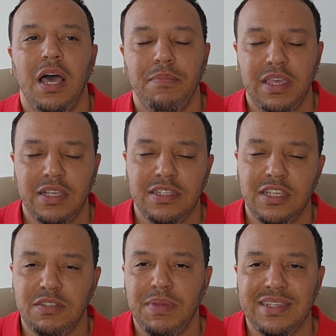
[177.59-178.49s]
because it
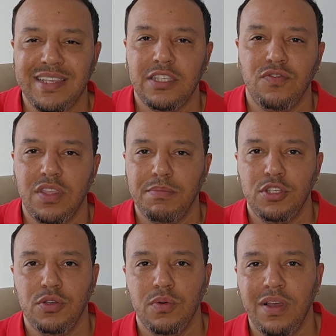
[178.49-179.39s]
doesn't make sense for them
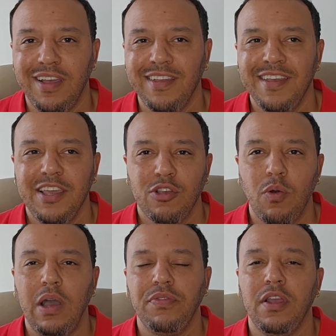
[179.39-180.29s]
to go
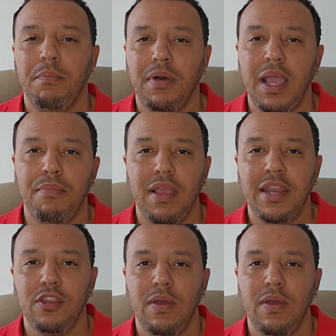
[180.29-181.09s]
out there and buy a brand new